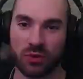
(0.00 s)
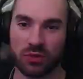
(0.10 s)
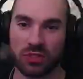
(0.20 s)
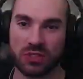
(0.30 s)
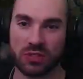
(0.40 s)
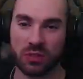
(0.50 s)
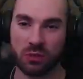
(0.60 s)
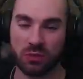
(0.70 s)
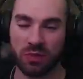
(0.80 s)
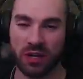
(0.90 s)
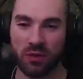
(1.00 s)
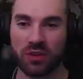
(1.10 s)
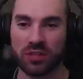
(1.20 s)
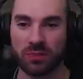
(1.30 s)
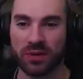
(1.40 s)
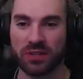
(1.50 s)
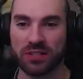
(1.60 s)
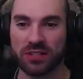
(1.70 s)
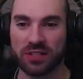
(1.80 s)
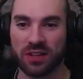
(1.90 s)
is who was playing with us, but
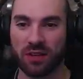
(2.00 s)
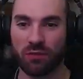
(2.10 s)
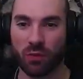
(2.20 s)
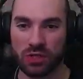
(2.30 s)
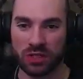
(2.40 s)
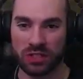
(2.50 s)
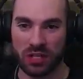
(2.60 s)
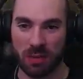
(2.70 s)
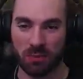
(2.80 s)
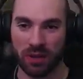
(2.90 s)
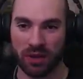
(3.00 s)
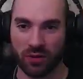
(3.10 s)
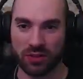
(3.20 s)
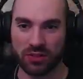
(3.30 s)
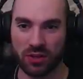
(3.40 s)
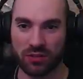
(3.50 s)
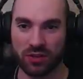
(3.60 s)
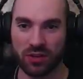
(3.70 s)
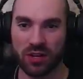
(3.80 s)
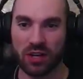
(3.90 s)
has unfortunately stopped playing on the server.